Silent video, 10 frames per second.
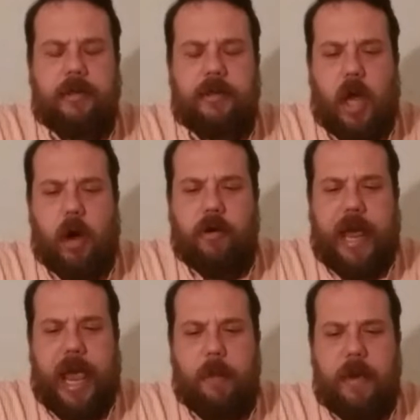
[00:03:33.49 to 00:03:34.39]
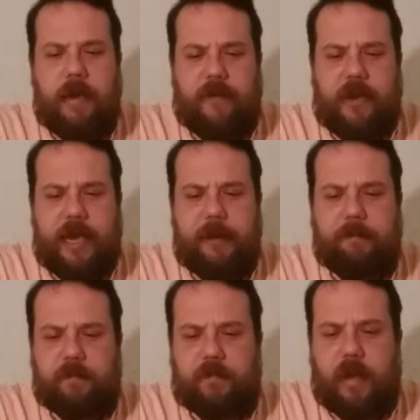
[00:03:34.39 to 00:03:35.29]
It's lower in ABV
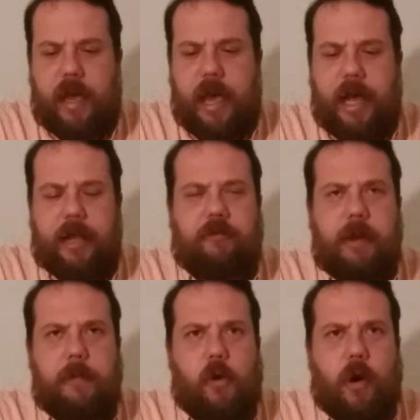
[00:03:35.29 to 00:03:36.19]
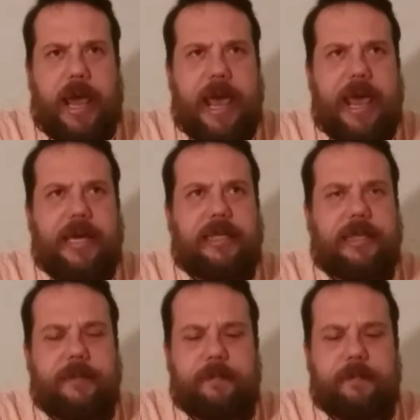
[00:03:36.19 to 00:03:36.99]
at 3.8.